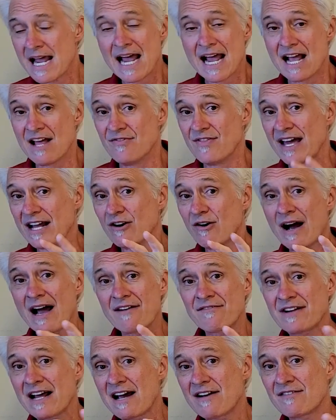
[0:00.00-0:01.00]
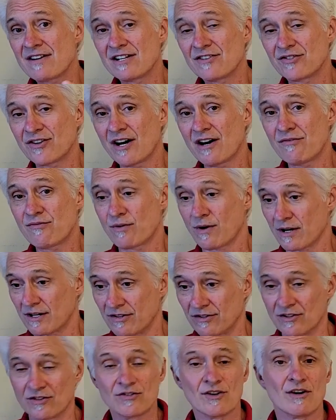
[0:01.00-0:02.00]
And they don't have to have any software
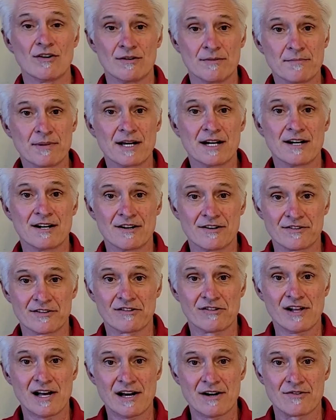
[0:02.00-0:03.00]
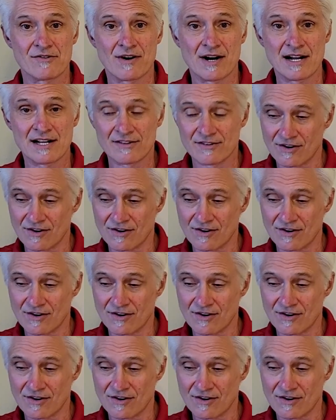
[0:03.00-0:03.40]
because it's all embedded on the cloud, right?